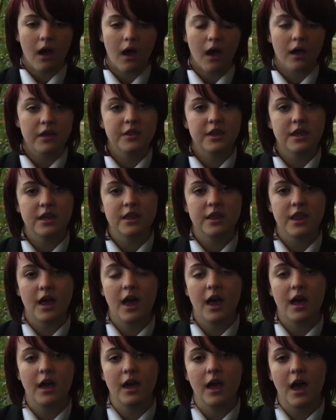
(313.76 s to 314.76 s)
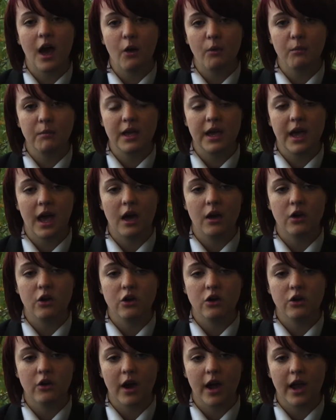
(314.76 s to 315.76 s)
I think that it helped me get a
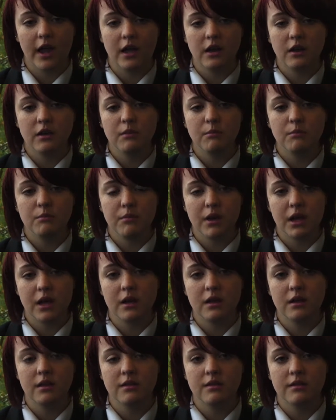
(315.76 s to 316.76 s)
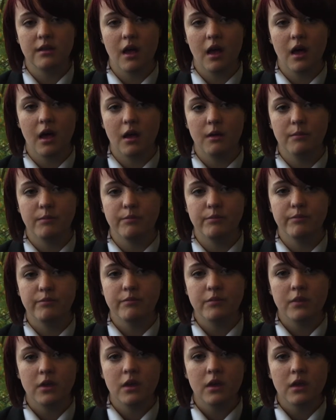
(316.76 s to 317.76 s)
good grade because
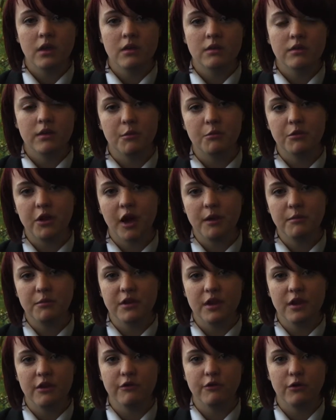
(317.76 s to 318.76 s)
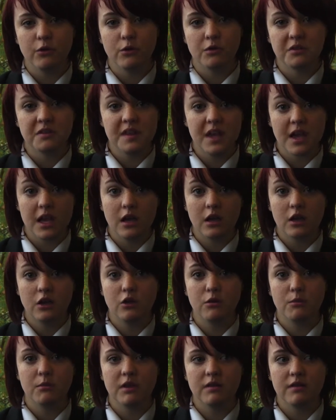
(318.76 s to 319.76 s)
sometimes if you're sick
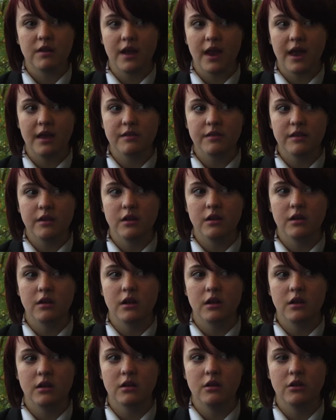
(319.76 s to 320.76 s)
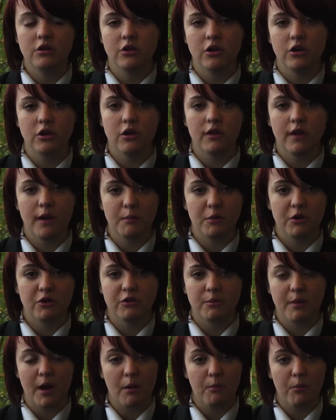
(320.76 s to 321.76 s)
and you miss a lesson and you don't know that
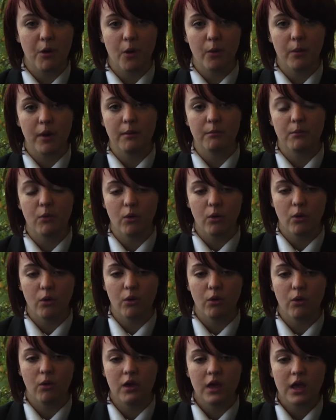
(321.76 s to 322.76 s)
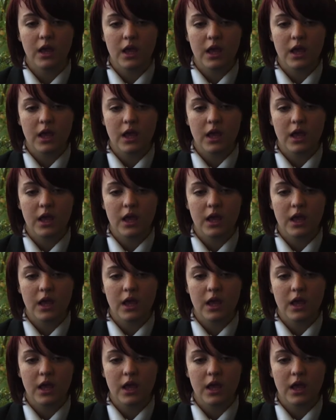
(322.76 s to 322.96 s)
much about a poem, or